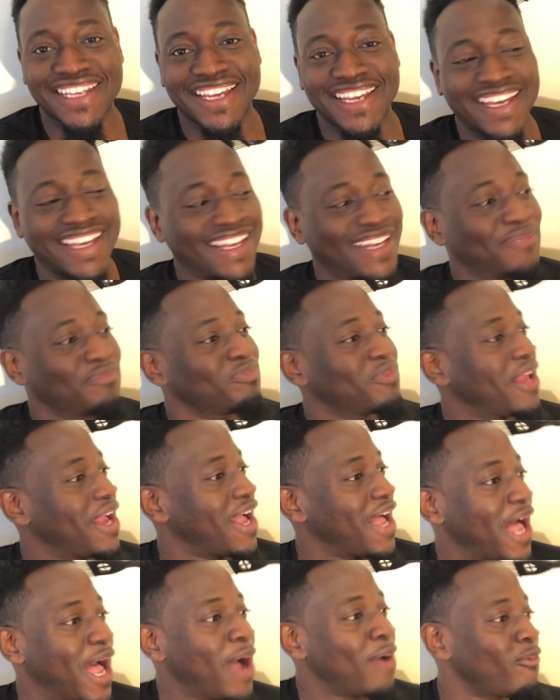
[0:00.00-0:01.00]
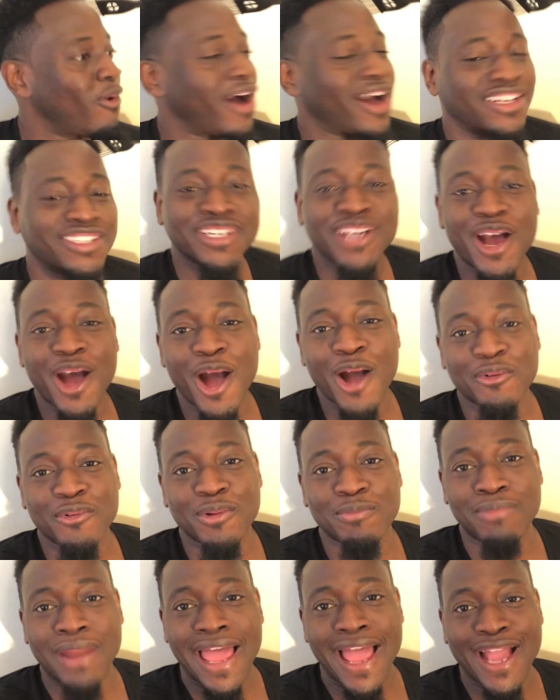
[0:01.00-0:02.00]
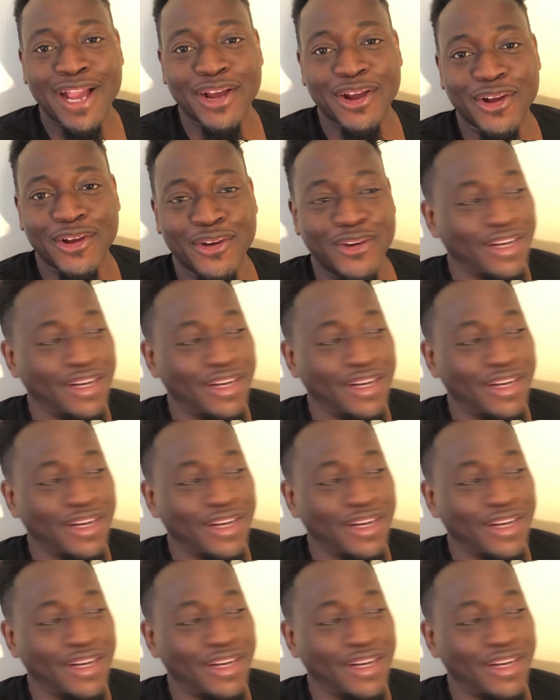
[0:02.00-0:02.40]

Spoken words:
in, I'm watching awkward black girl.